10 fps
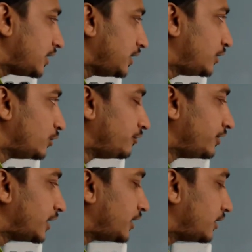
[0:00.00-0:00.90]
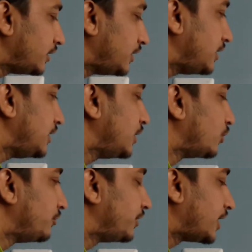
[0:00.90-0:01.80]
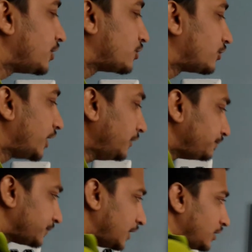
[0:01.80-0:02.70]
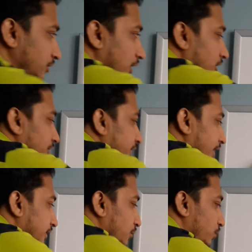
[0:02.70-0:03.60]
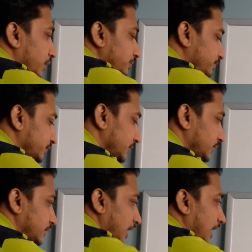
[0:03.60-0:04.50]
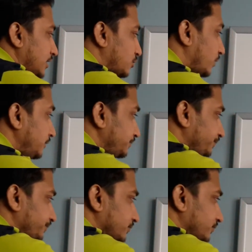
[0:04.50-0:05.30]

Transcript: E configuration. Okay. So I'll give you another one, the last one.